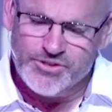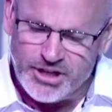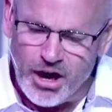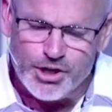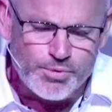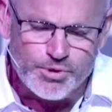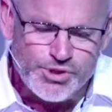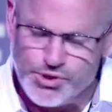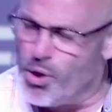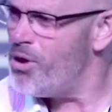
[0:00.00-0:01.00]
And the guards were
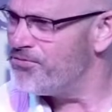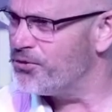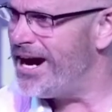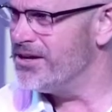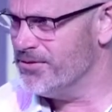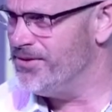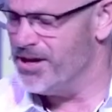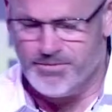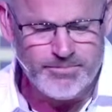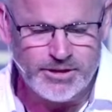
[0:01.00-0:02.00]
so afraid of
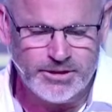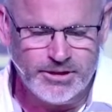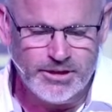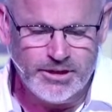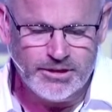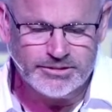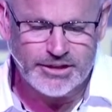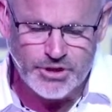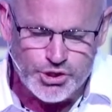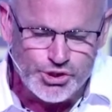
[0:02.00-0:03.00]
him
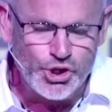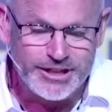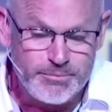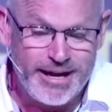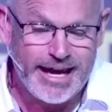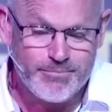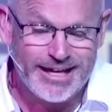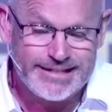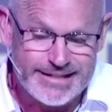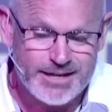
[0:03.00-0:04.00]
that they shook and
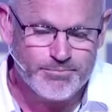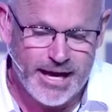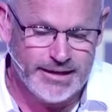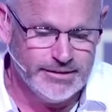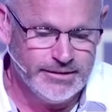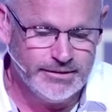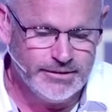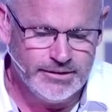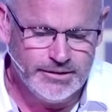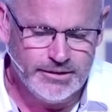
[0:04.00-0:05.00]
became like dead men.
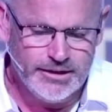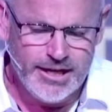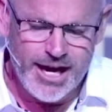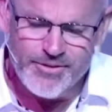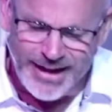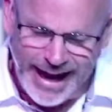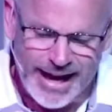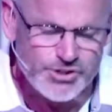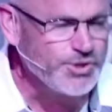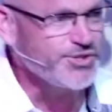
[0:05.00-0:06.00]
And the
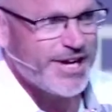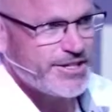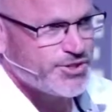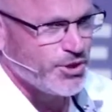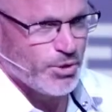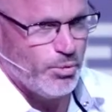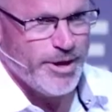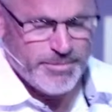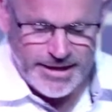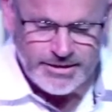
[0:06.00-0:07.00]
angel said to the
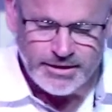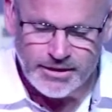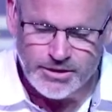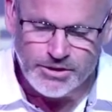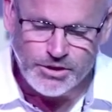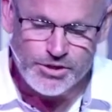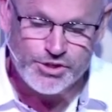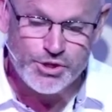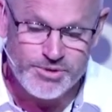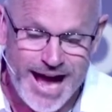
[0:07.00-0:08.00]
women,
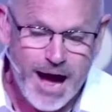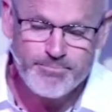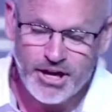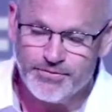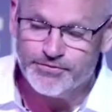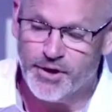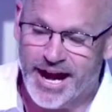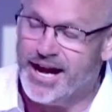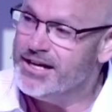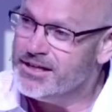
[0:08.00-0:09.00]
do not be
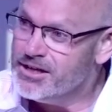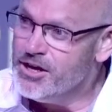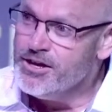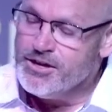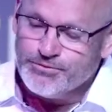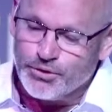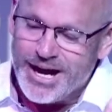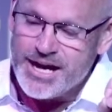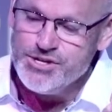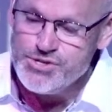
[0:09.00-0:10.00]
afraid,
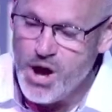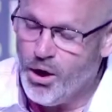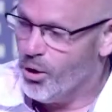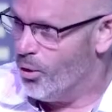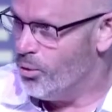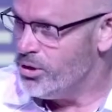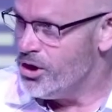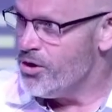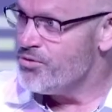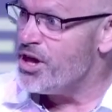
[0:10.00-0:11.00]
for I
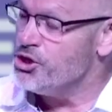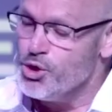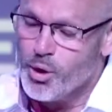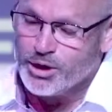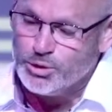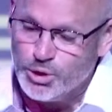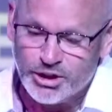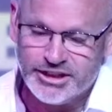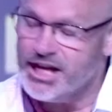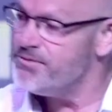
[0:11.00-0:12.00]
know that you are
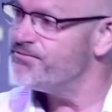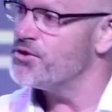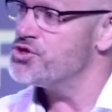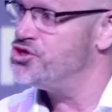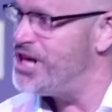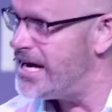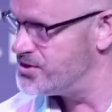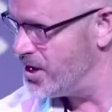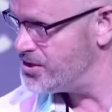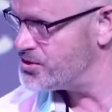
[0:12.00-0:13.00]
looking for
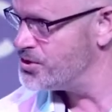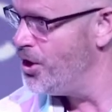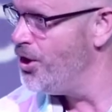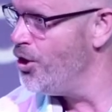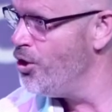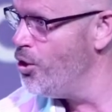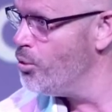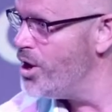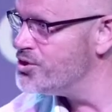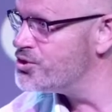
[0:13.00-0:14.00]
Jesus
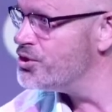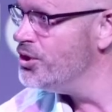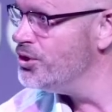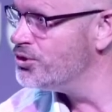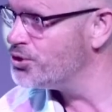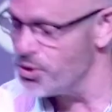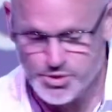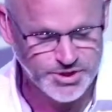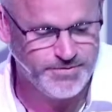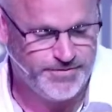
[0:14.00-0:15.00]
who was
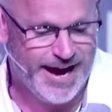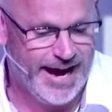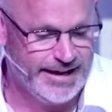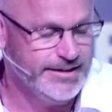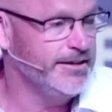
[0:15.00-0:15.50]
crucified.